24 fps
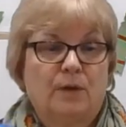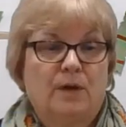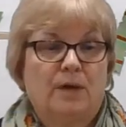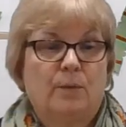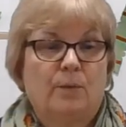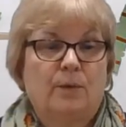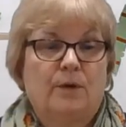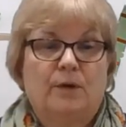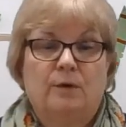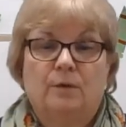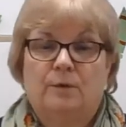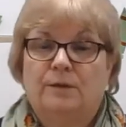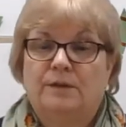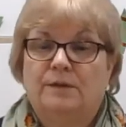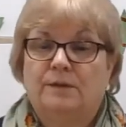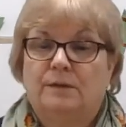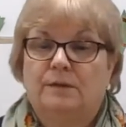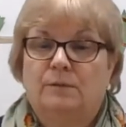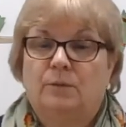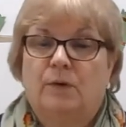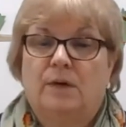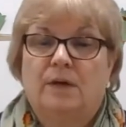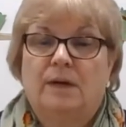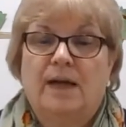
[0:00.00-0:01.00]
quite well. This
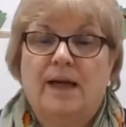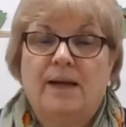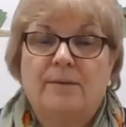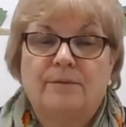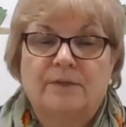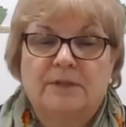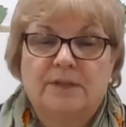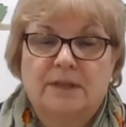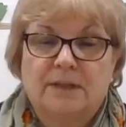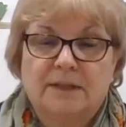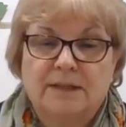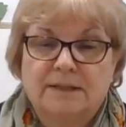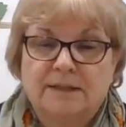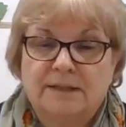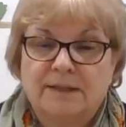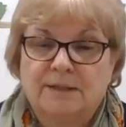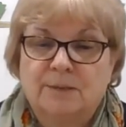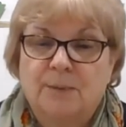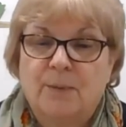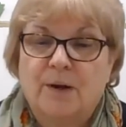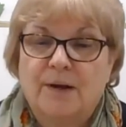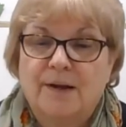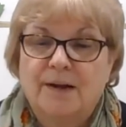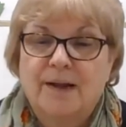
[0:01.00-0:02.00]
is one, I haven't tied
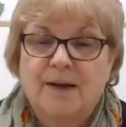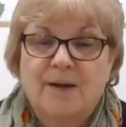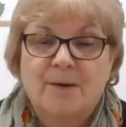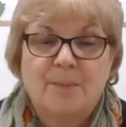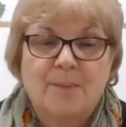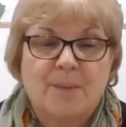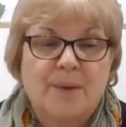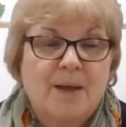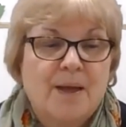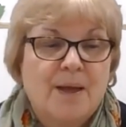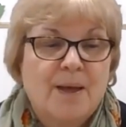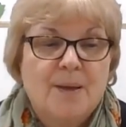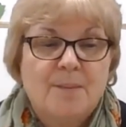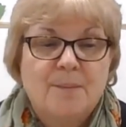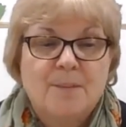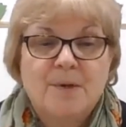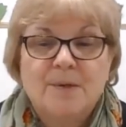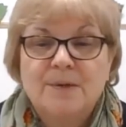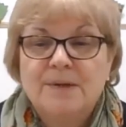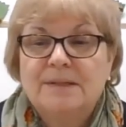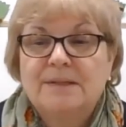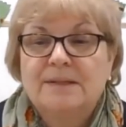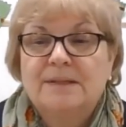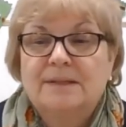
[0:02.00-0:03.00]
this one up,
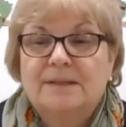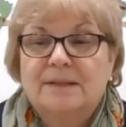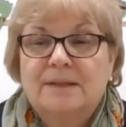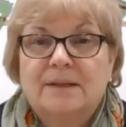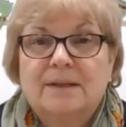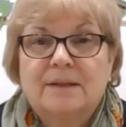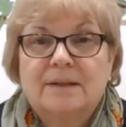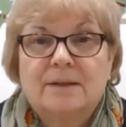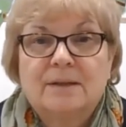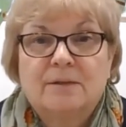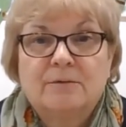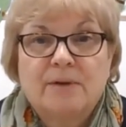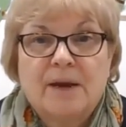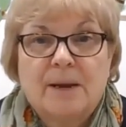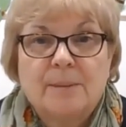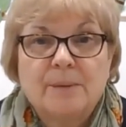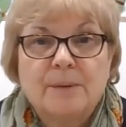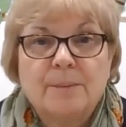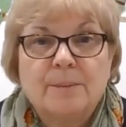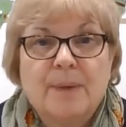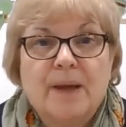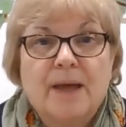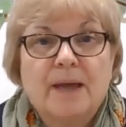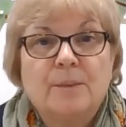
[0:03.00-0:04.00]
but this is the
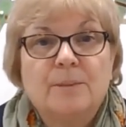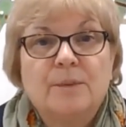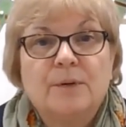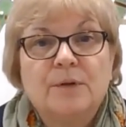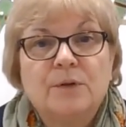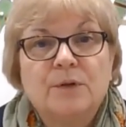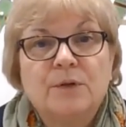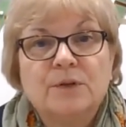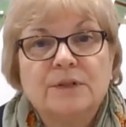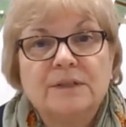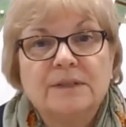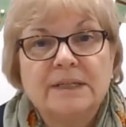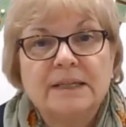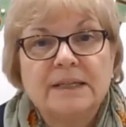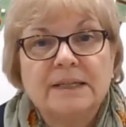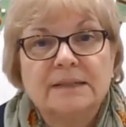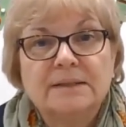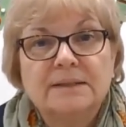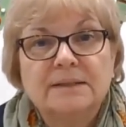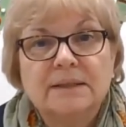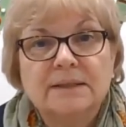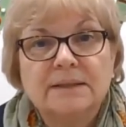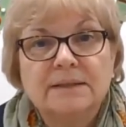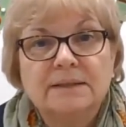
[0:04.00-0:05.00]
wrapping paper, and you can see
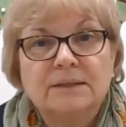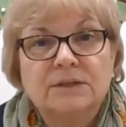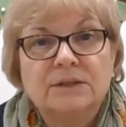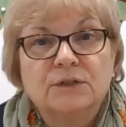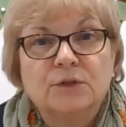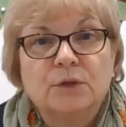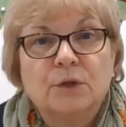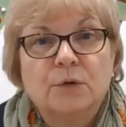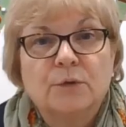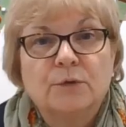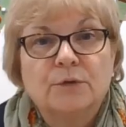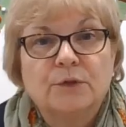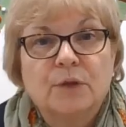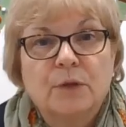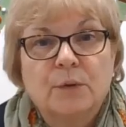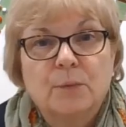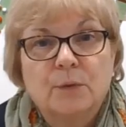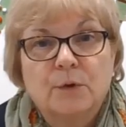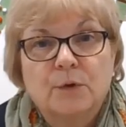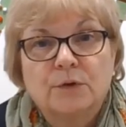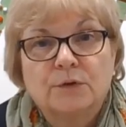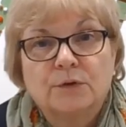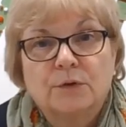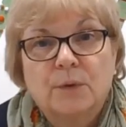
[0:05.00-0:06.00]
it's nice and soft, so it
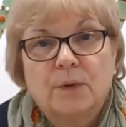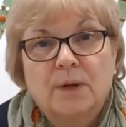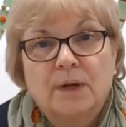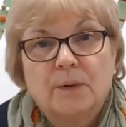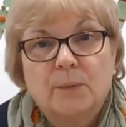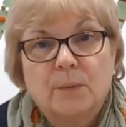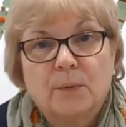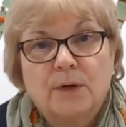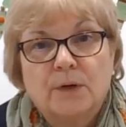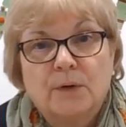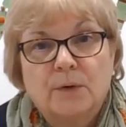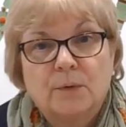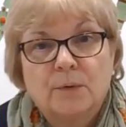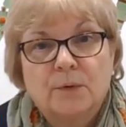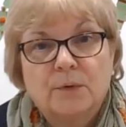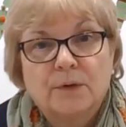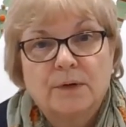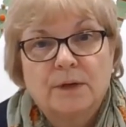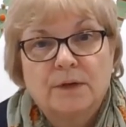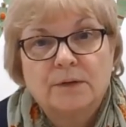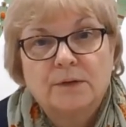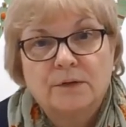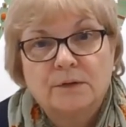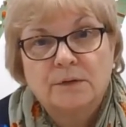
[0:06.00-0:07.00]
works quite well
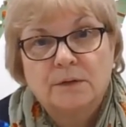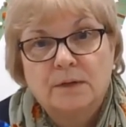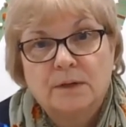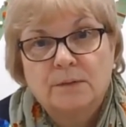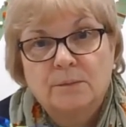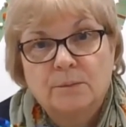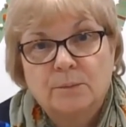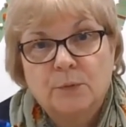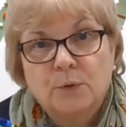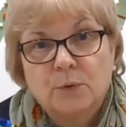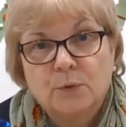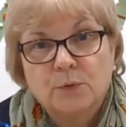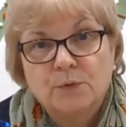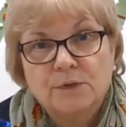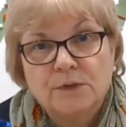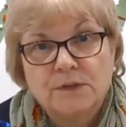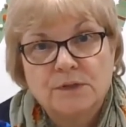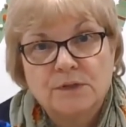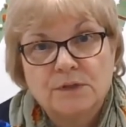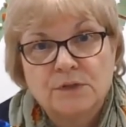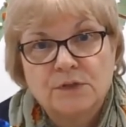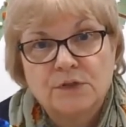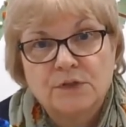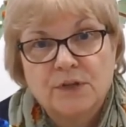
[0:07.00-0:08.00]
and pulls
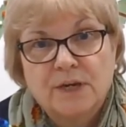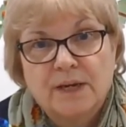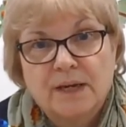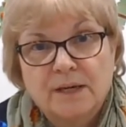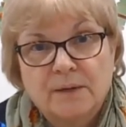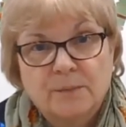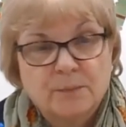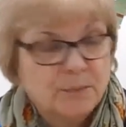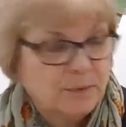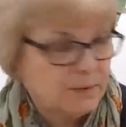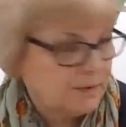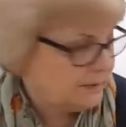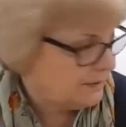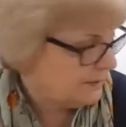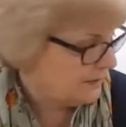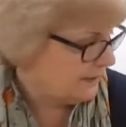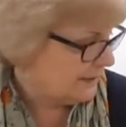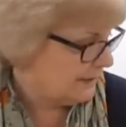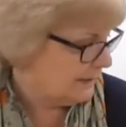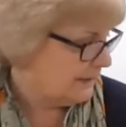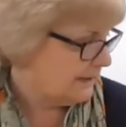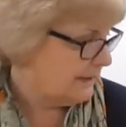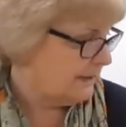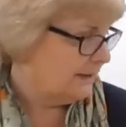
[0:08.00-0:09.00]
into shape.
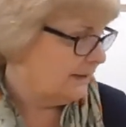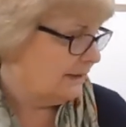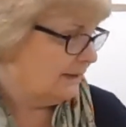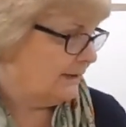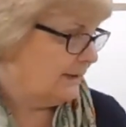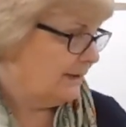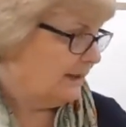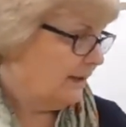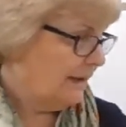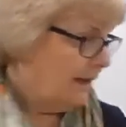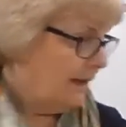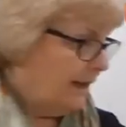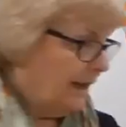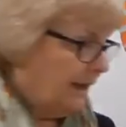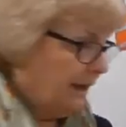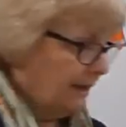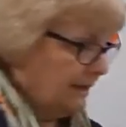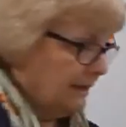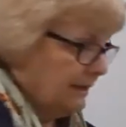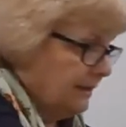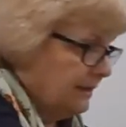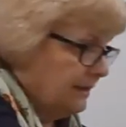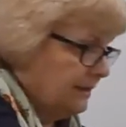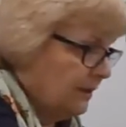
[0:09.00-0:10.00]

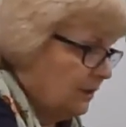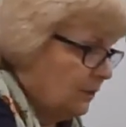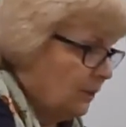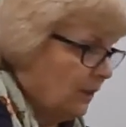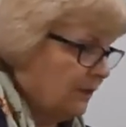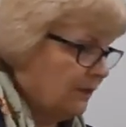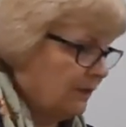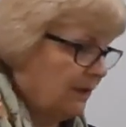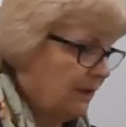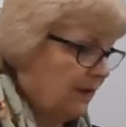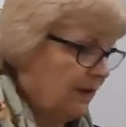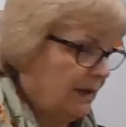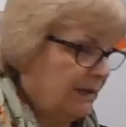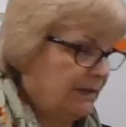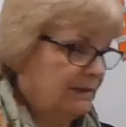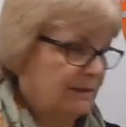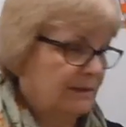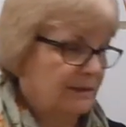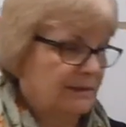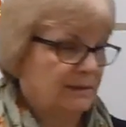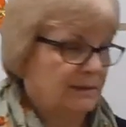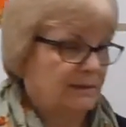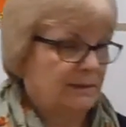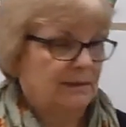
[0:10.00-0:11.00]
This is one that I
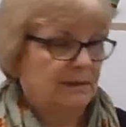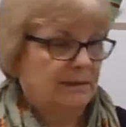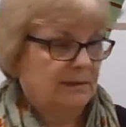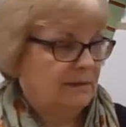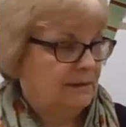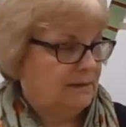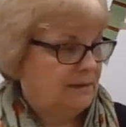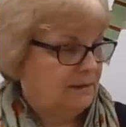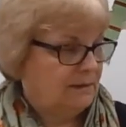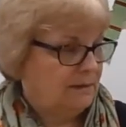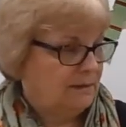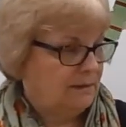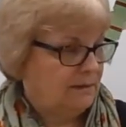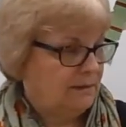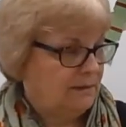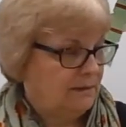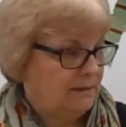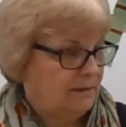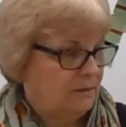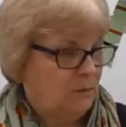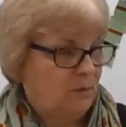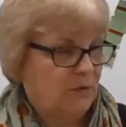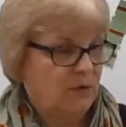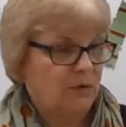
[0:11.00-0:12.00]
did
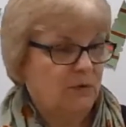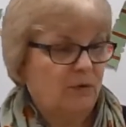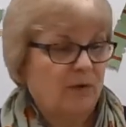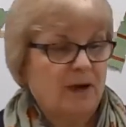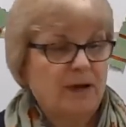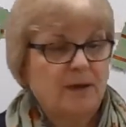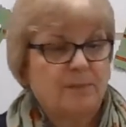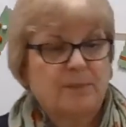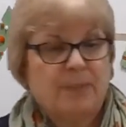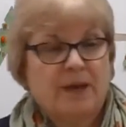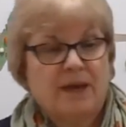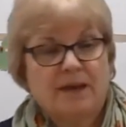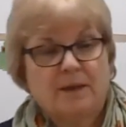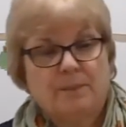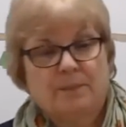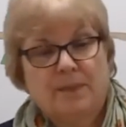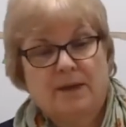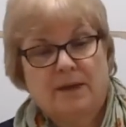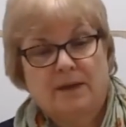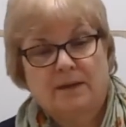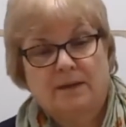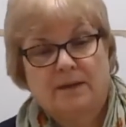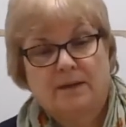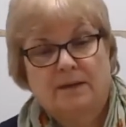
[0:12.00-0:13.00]
with crepe
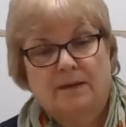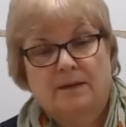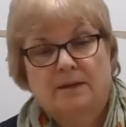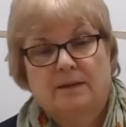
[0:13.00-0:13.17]
paper,